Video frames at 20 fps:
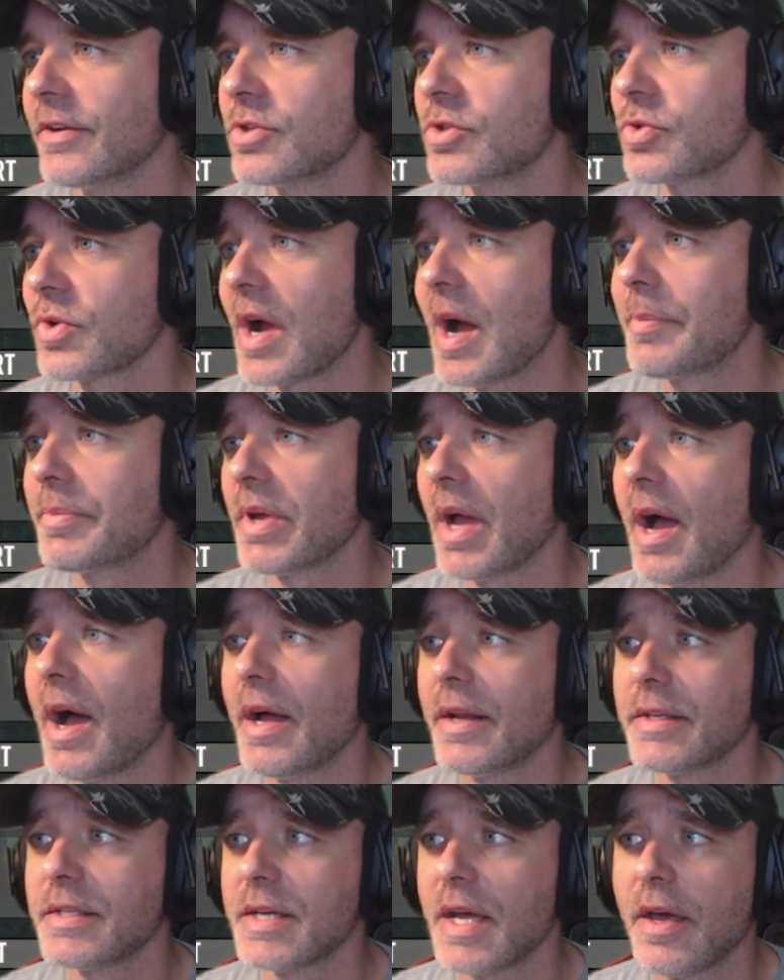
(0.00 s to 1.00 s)
Drop it
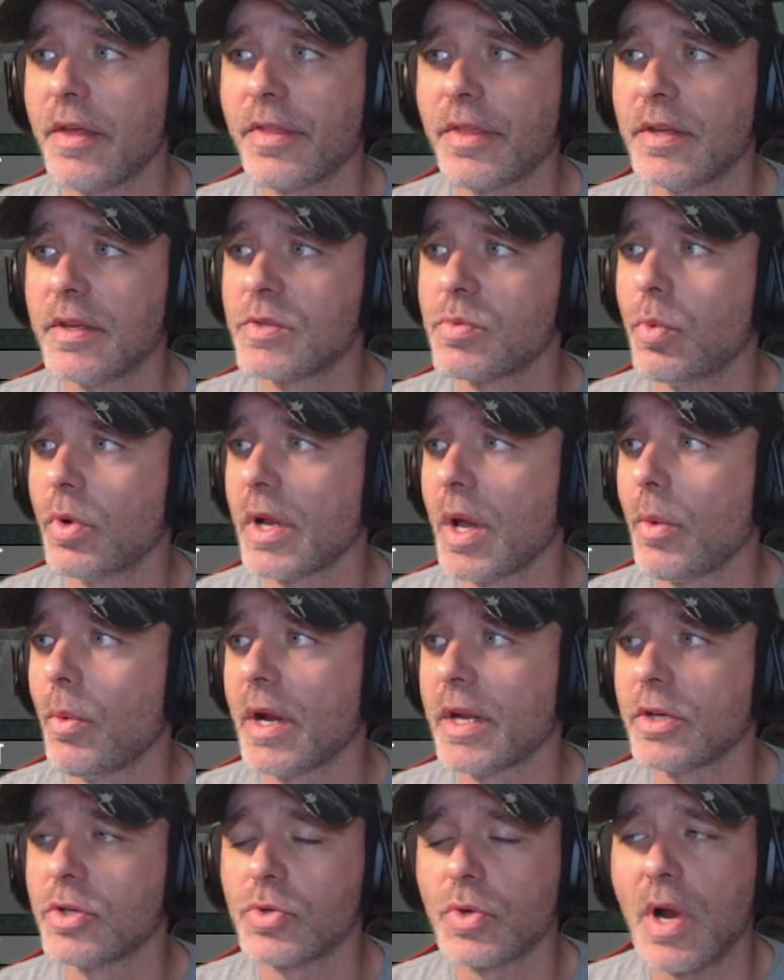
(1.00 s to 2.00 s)
on death is what I
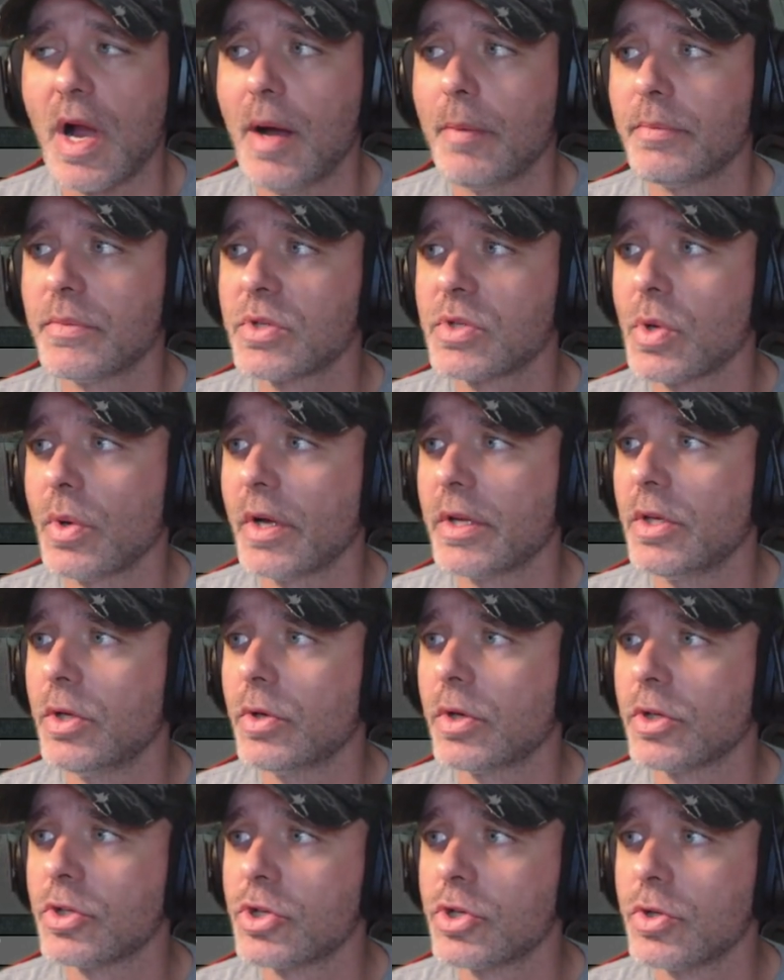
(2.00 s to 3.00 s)
want to drop, so you
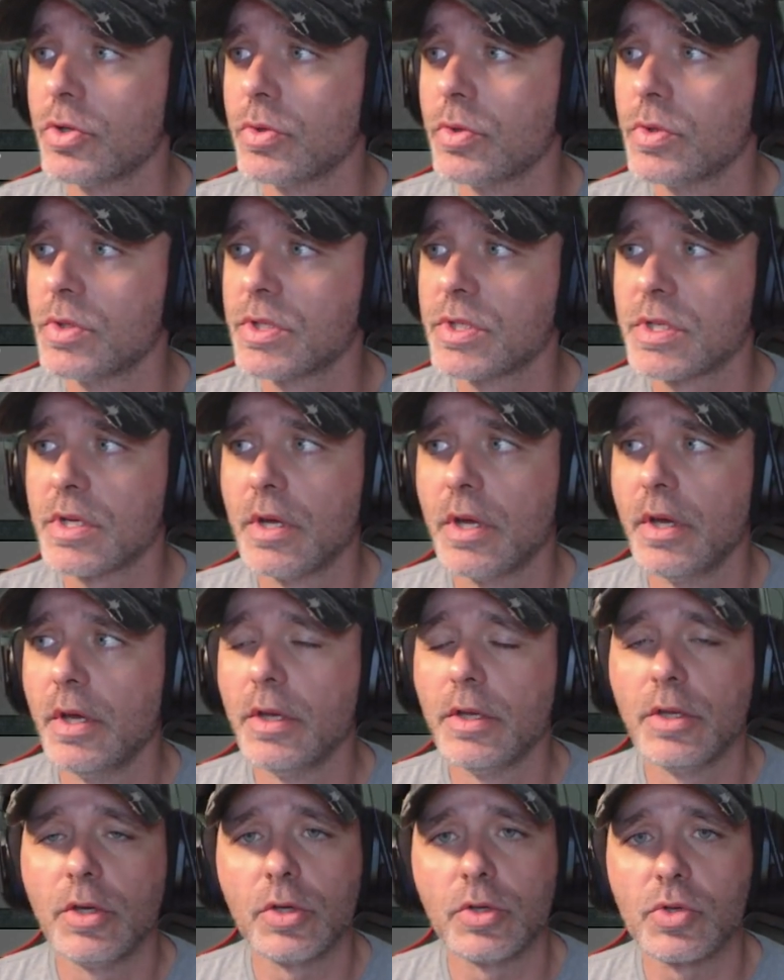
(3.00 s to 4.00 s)
can choose.
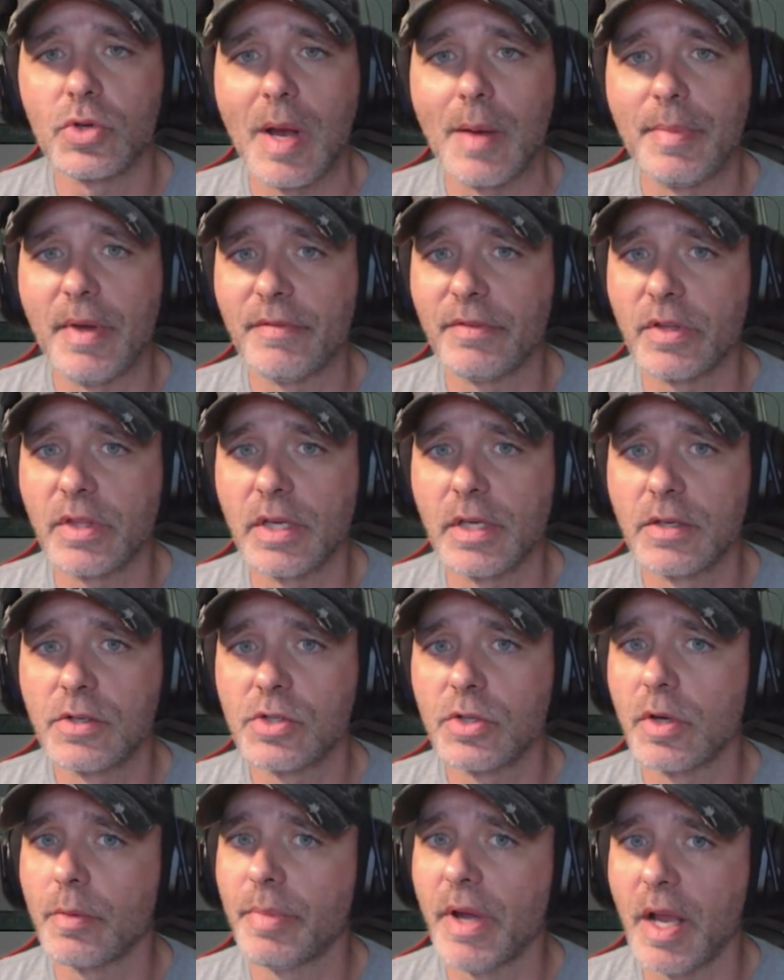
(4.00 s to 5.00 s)
You can drop everything, so
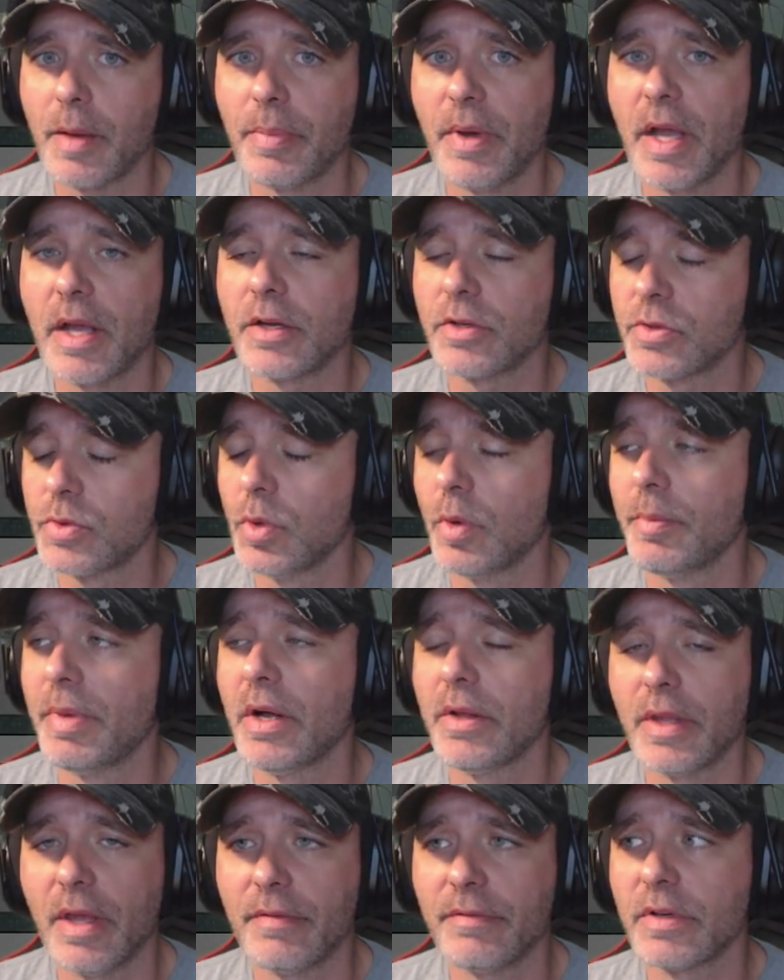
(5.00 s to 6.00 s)
your backpack, your tool
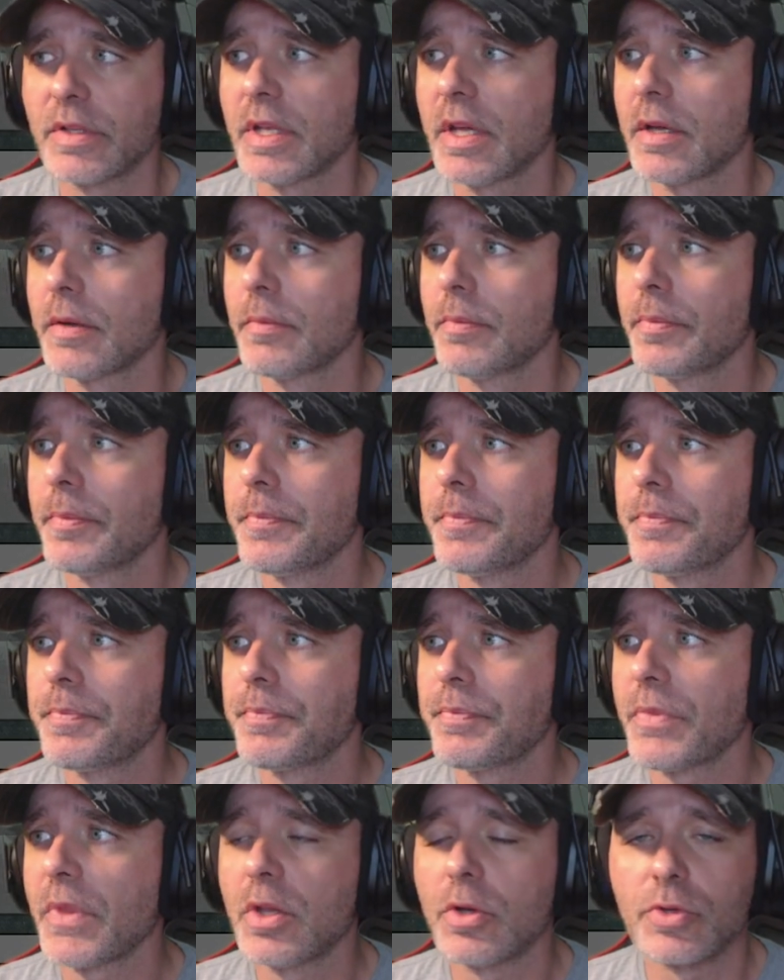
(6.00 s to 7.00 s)
belt, everything.
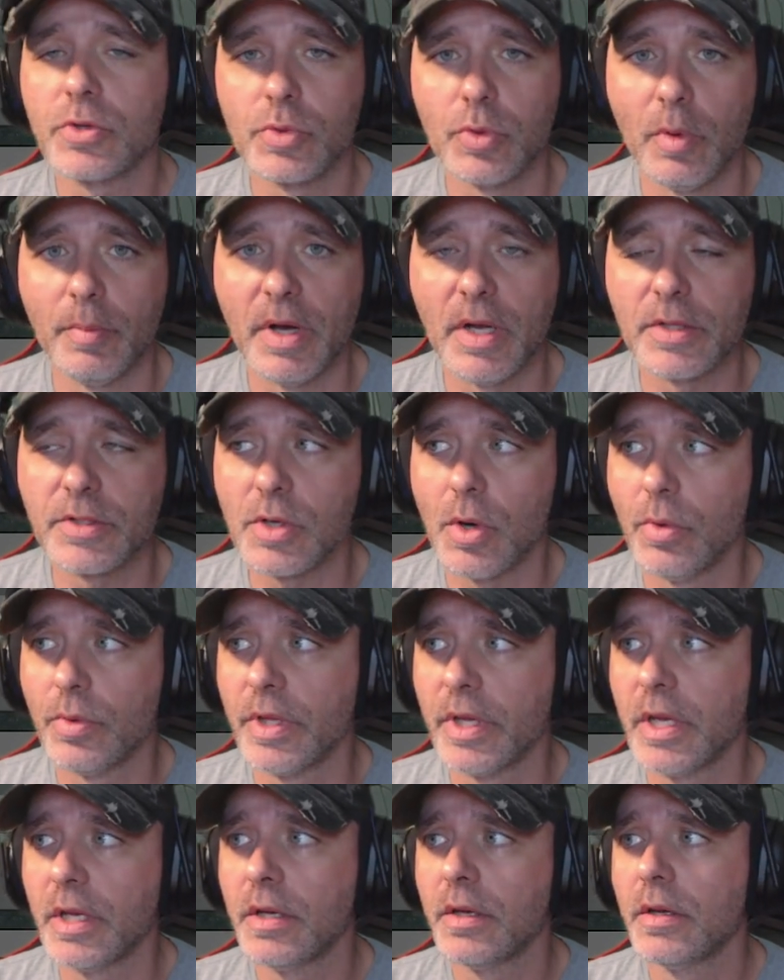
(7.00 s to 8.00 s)
Your tool belt
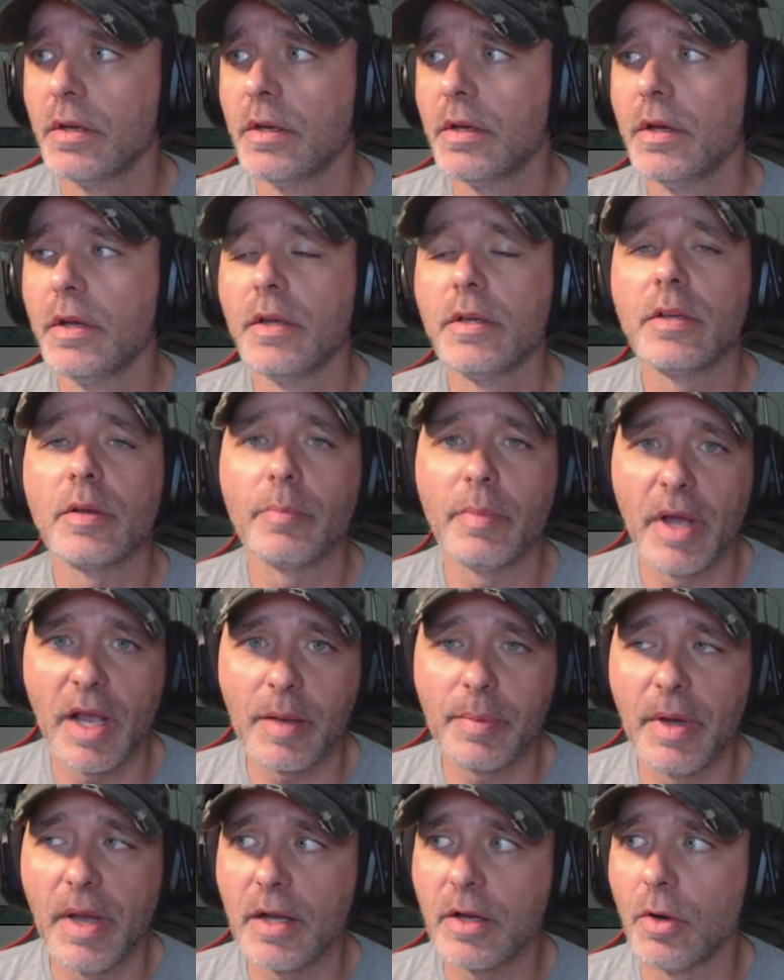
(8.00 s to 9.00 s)
only,
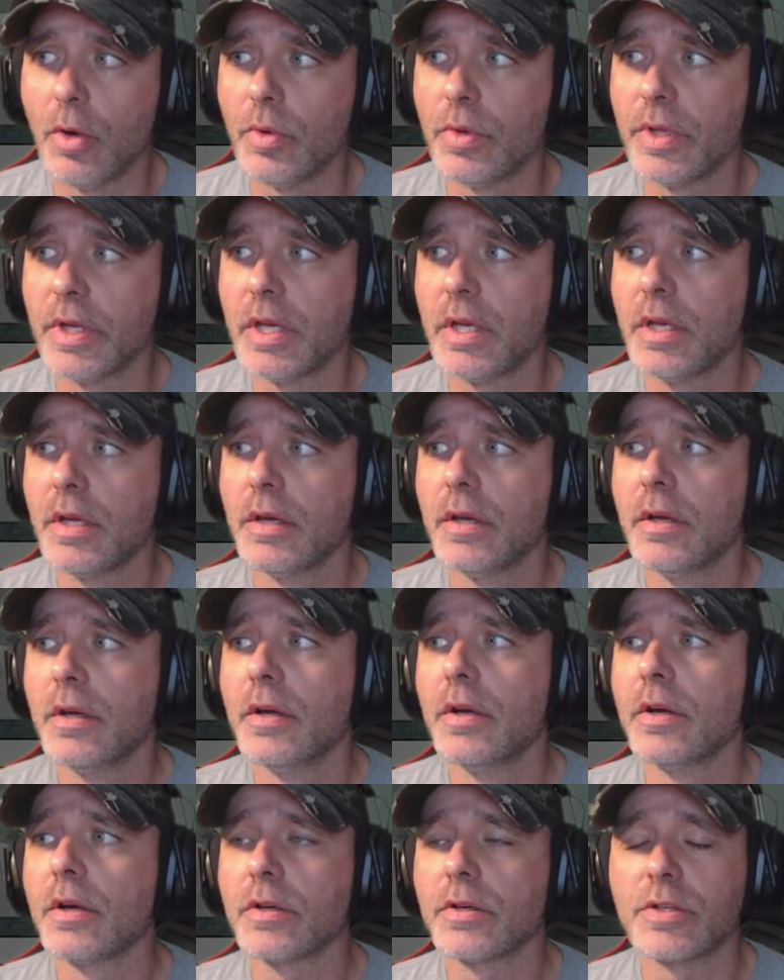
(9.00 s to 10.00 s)
backpack only,
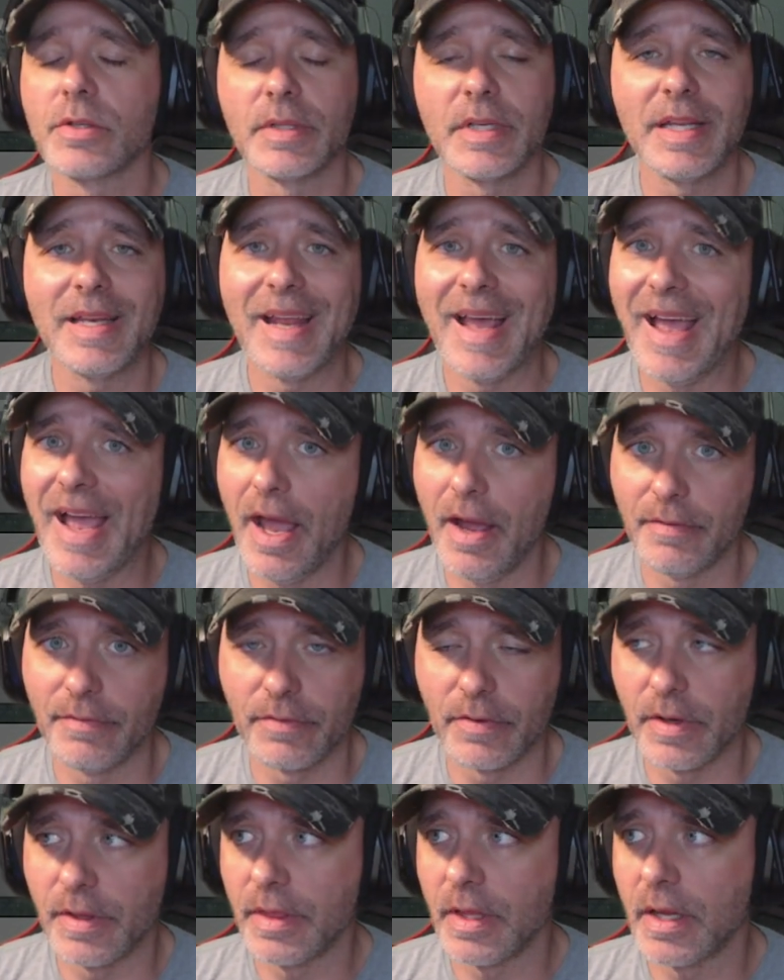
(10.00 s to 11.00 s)
delete
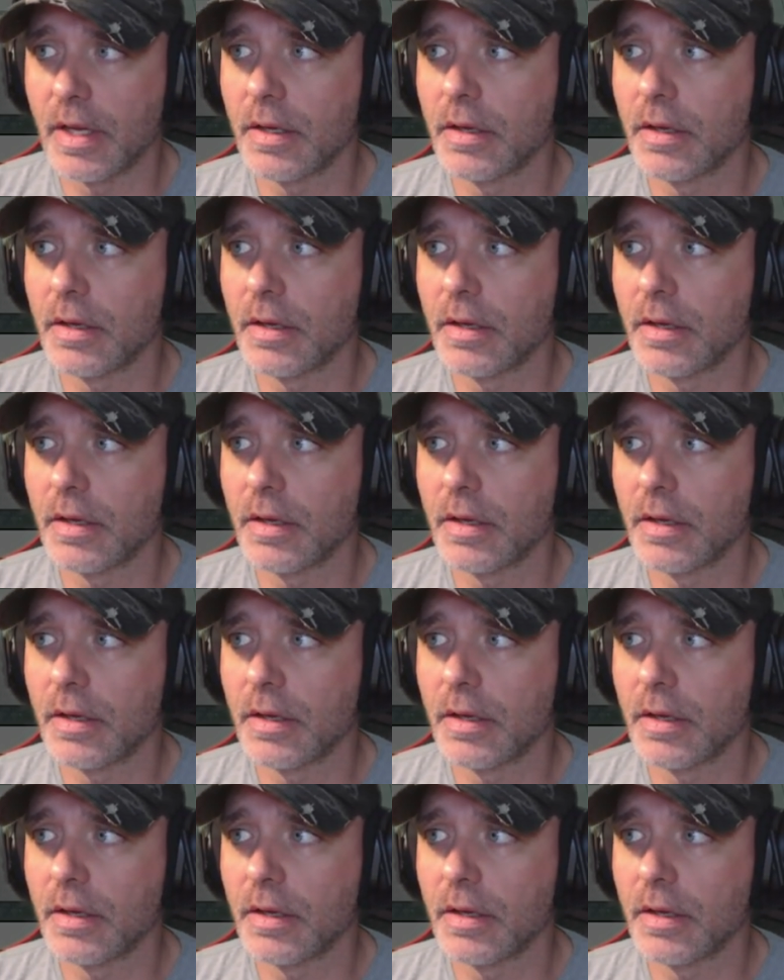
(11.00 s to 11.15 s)
everything.